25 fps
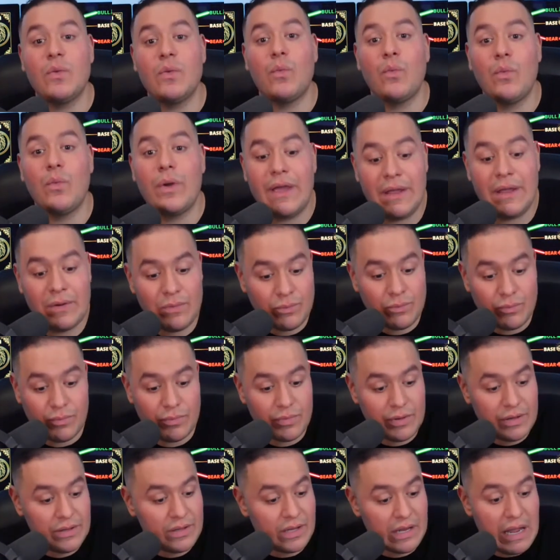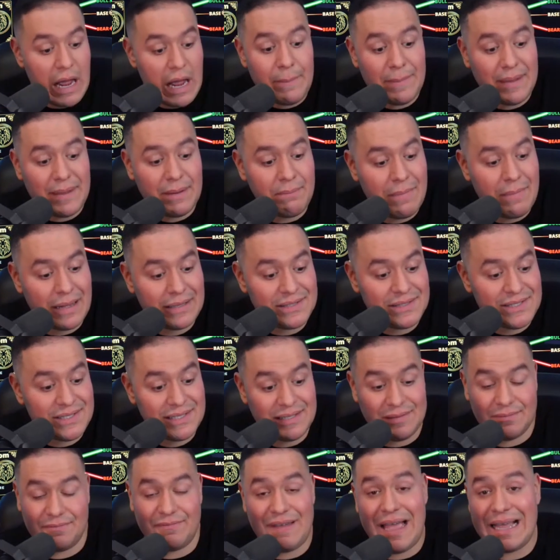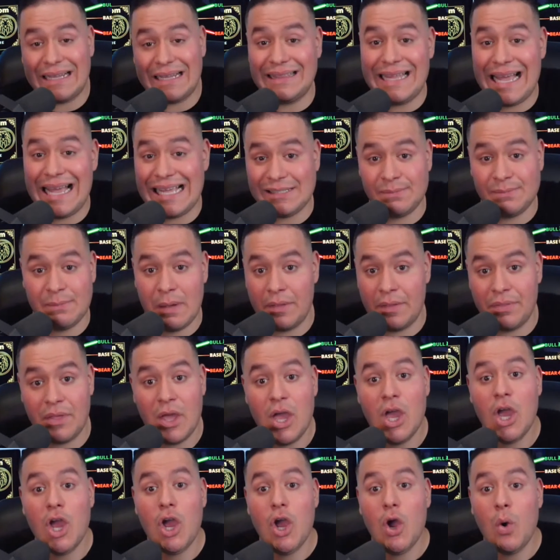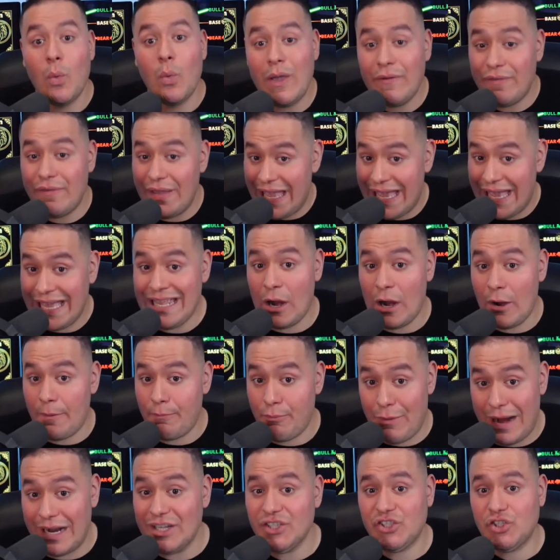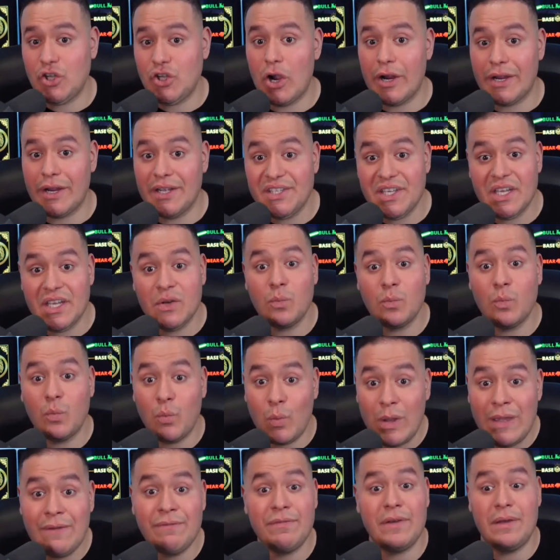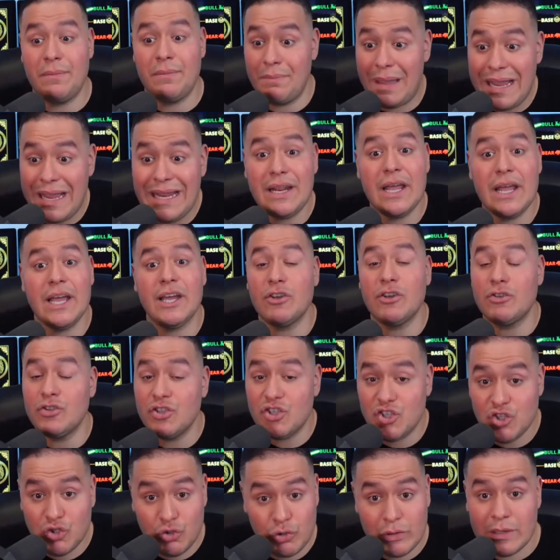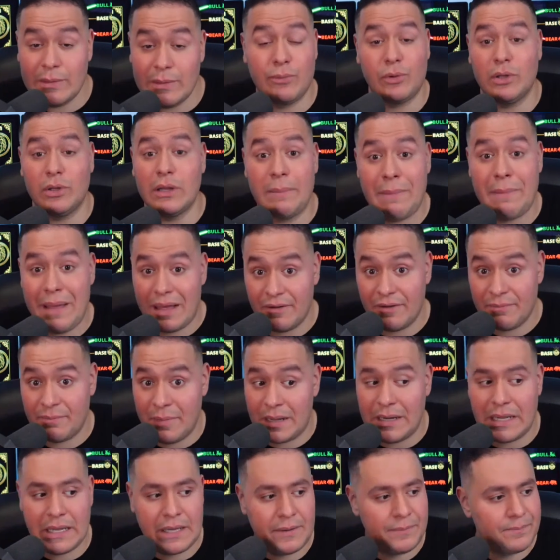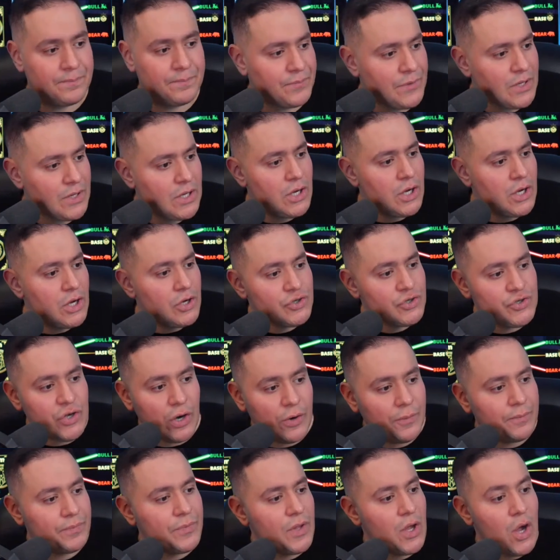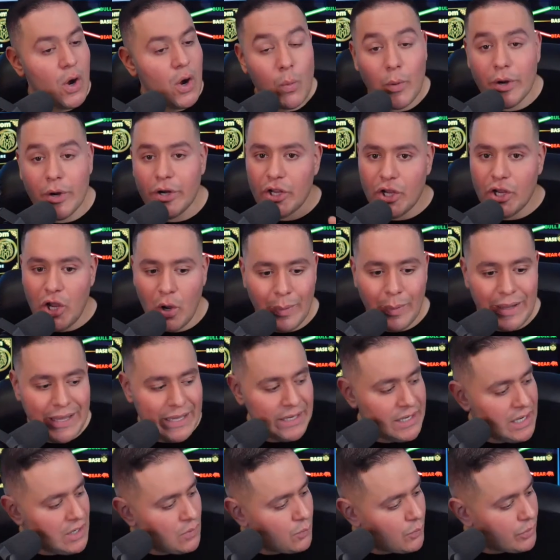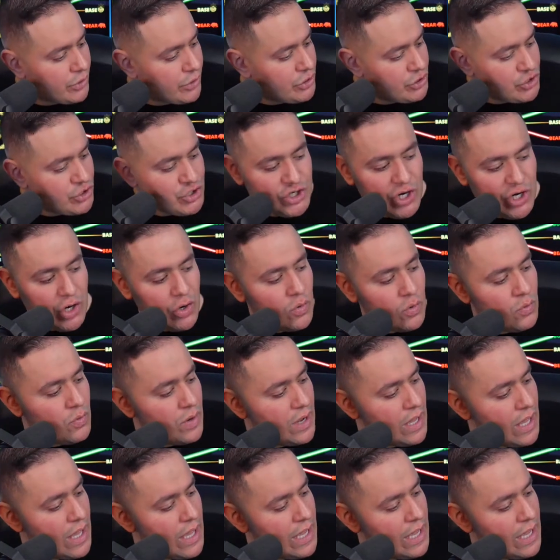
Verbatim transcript: in, in the coming months, in fact, last month, we've hit our price targets and we've made a considerable amount of money. So we're going to go in and we're going to show a,